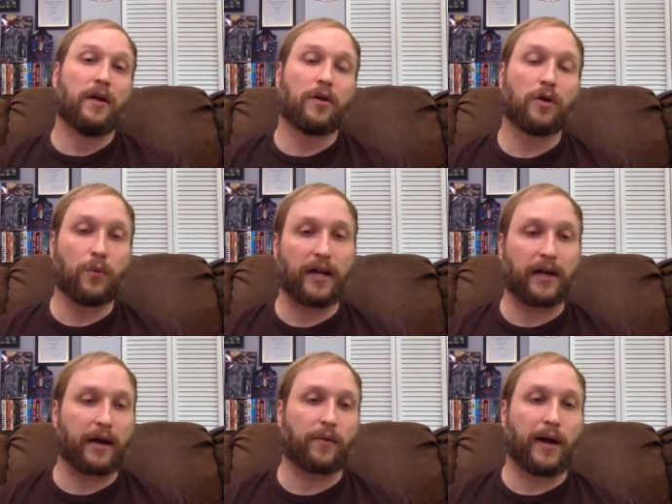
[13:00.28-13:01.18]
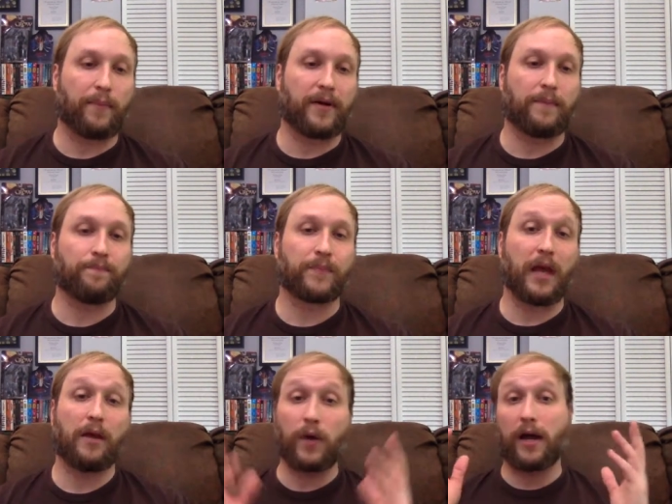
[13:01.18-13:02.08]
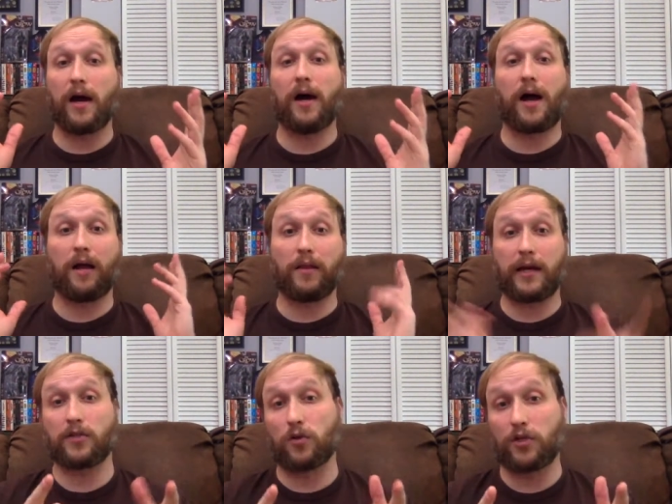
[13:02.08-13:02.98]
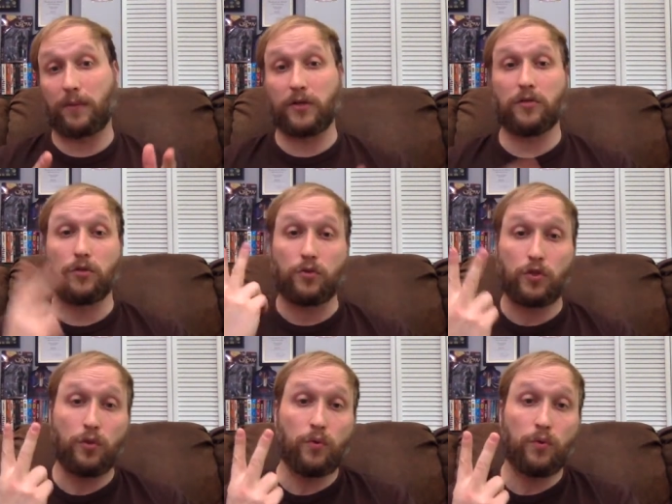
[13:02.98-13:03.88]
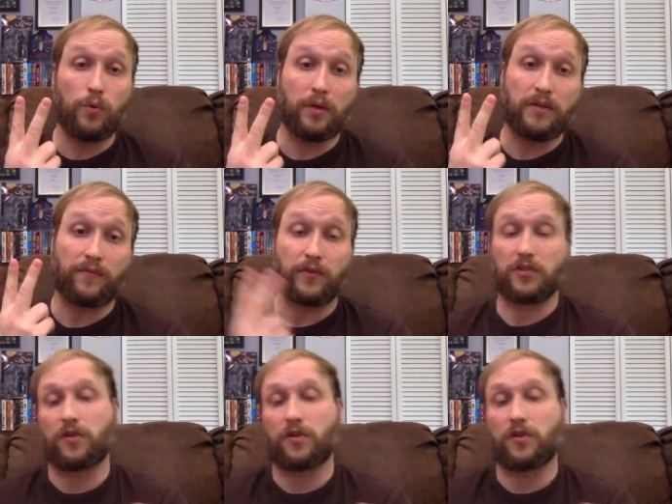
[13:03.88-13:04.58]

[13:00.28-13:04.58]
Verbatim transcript: good way to kind of wrap it up anyway, uh, like I told you, I'm going to do two different